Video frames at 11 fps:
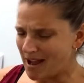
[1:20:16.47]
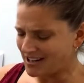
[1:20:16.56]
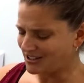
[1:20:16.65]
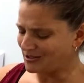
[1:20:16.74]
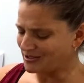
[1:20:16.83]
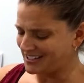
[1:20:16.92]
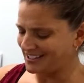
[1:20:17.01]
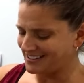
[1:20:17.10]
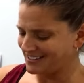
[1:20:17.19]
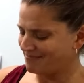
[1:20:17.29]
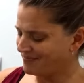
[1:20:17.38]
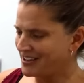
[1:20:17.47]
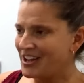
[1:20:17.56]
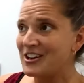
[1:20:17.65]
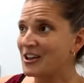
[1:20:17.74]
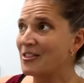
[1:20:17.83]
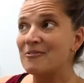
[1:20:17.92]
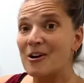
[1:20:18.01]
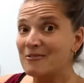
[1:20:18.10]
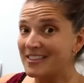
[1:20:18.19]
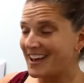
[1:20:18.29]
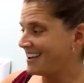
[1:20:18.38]
Can we get back to those days?
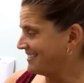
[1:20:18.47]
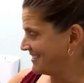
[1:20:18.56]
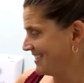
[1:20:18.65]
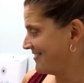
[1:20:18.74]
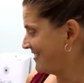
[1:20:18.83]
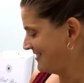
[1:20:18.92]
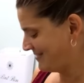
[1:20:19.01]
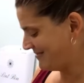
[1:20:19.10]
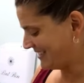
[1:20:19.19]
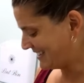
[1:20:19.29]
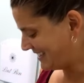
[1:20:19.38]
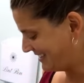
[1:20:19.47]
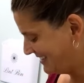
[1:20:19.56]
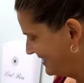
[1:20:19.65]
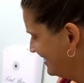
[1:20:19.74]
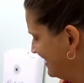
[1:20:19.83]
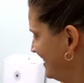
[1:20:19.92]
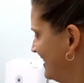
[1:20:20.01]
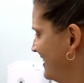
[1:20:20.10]
Nothing wrong with that. There's nothing wrong with simplicity.